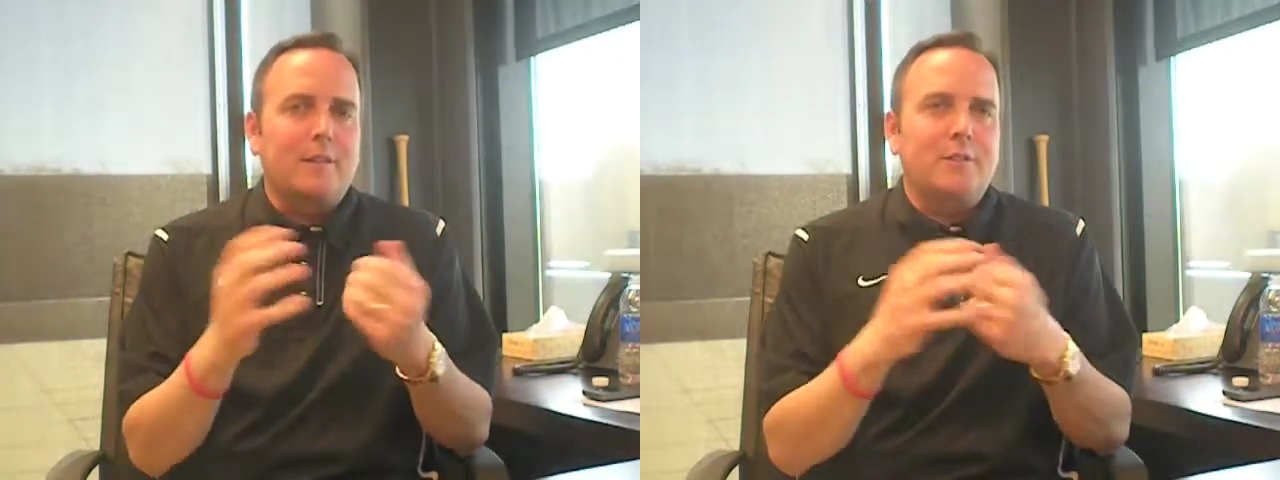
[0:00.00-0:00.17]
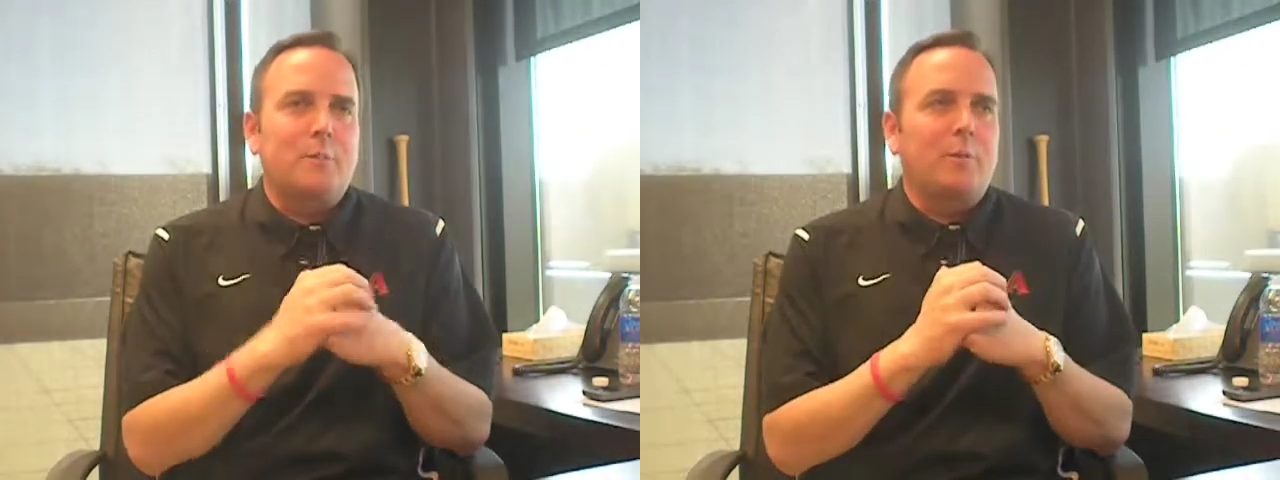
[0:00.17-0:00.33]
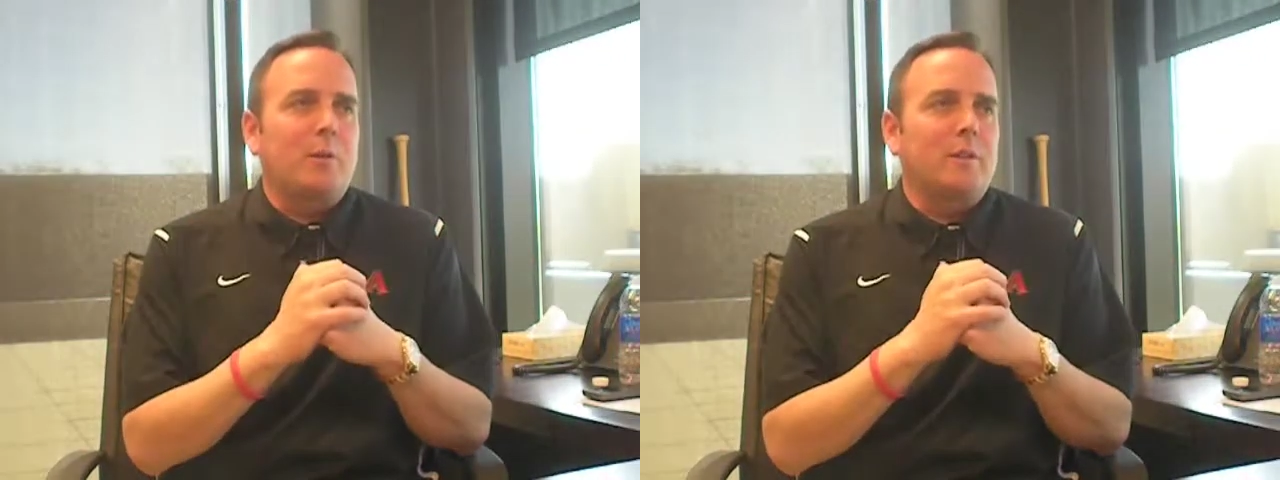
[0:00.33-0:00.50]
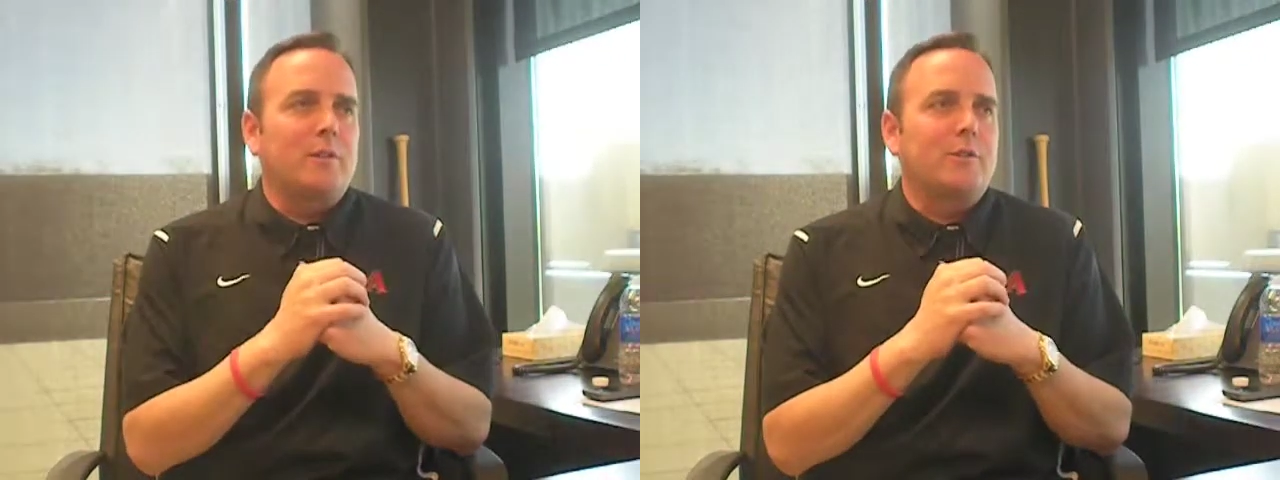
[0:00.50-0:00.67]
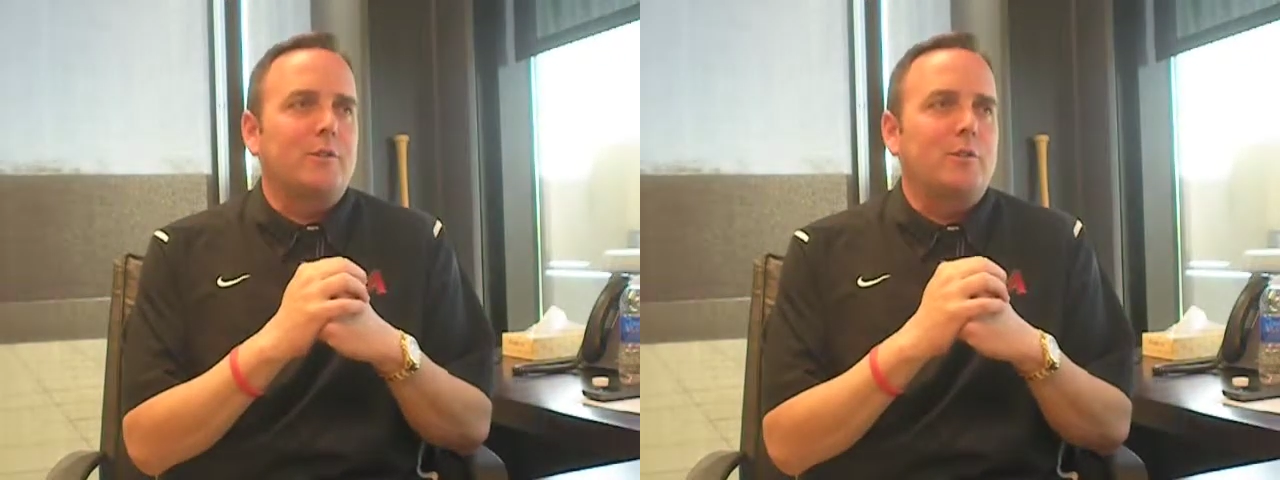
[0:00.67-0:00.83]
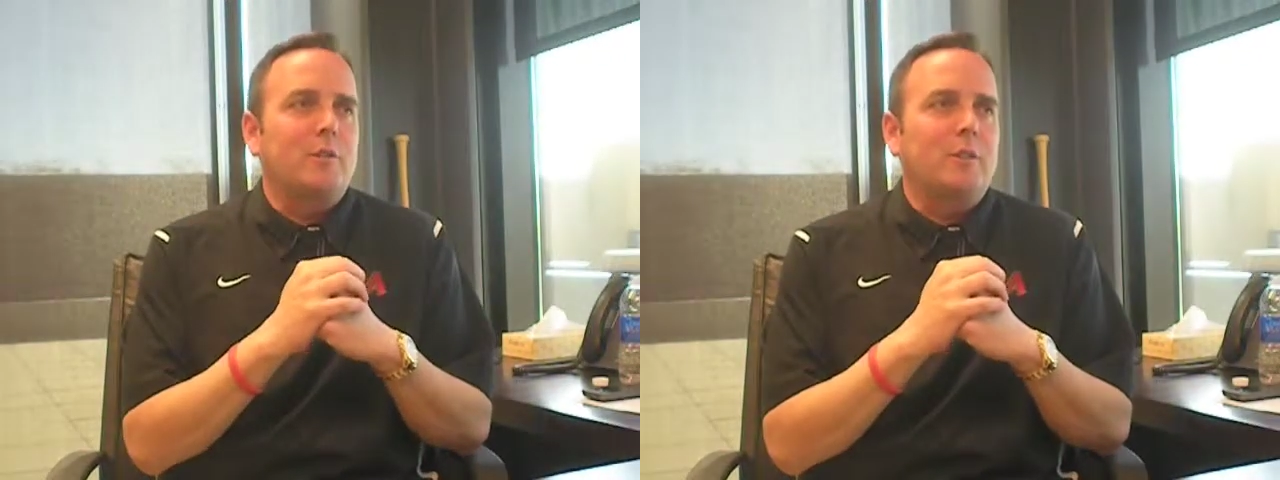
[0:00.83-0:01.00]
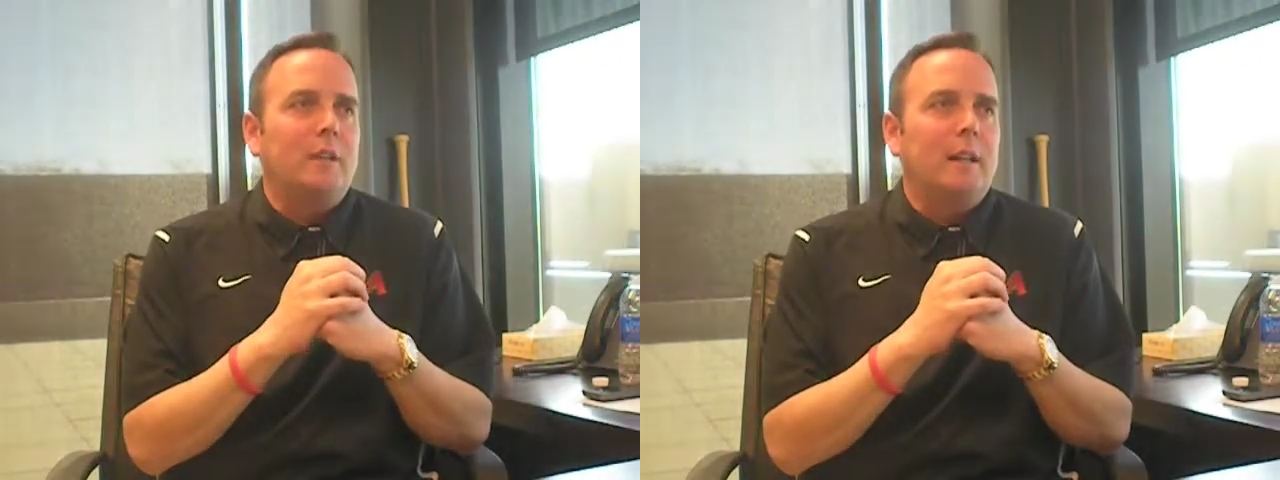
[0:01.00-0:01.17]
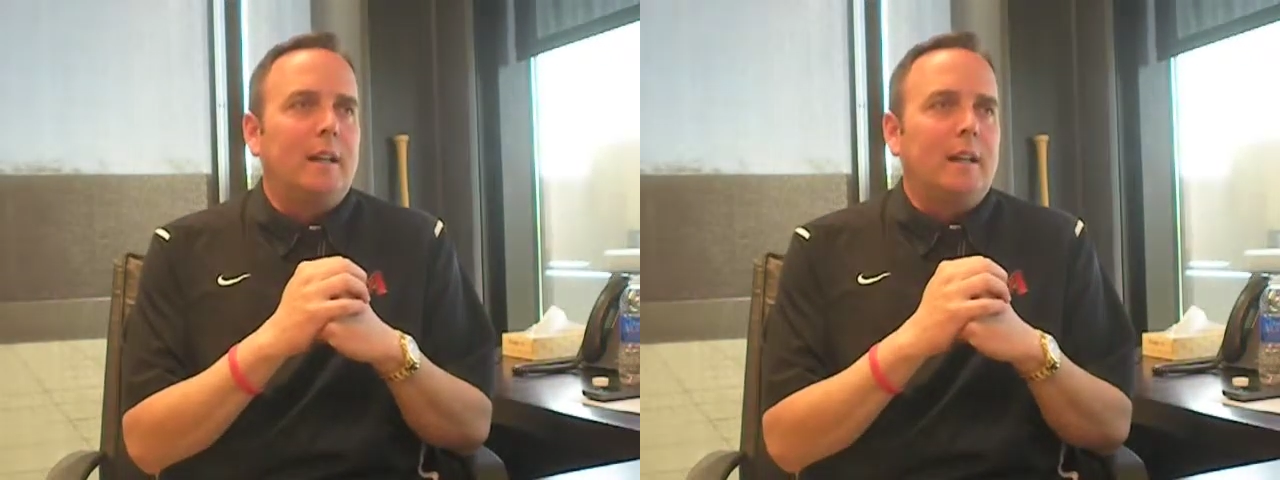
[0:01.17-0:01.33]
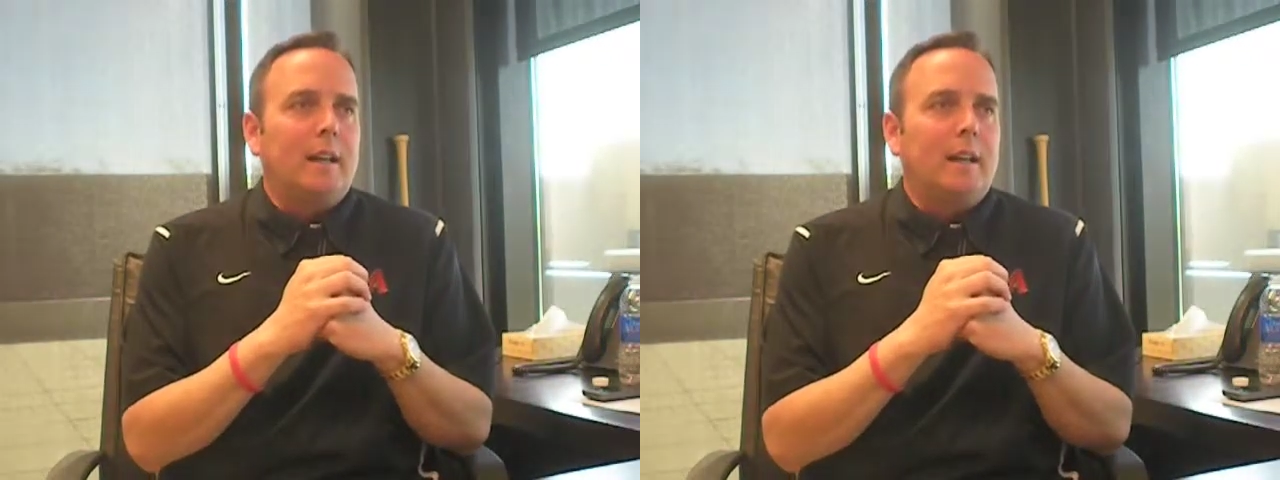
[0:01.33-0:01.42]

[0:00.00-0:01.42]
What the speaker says: I support the school,